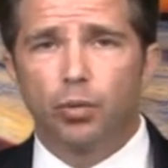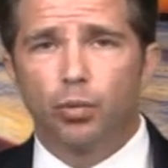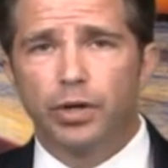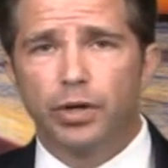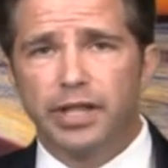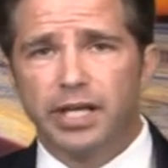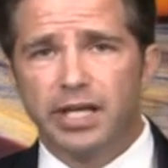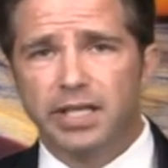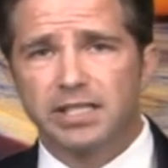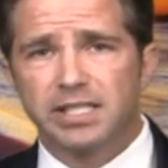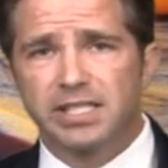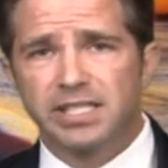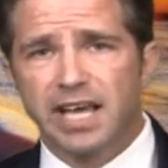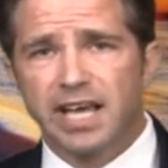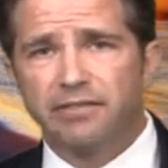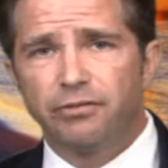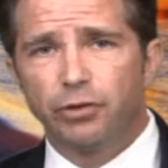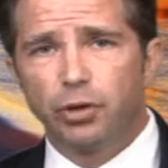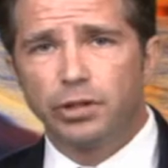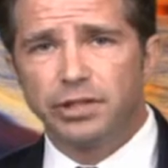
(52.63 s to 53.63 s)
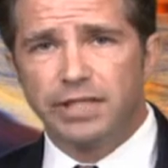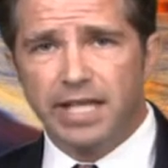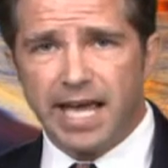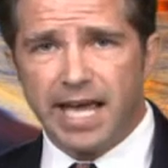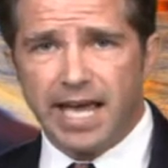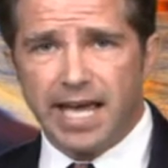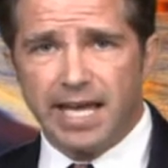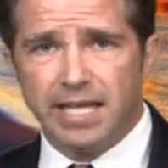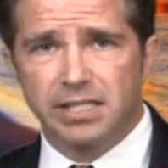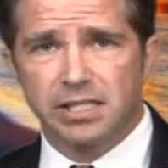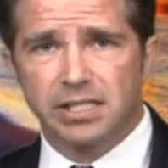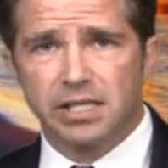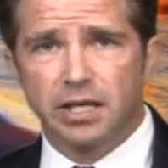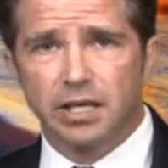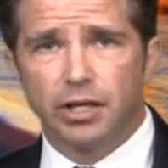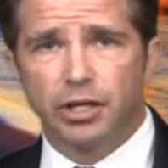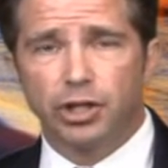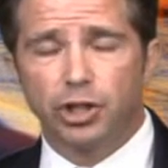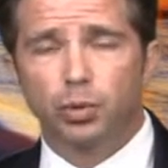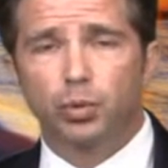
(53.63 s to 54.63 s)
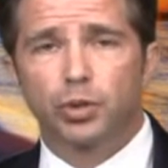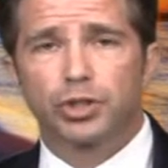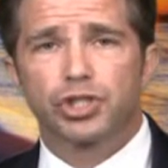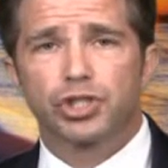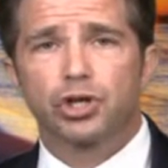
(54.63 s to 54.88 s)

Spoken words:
within several days you will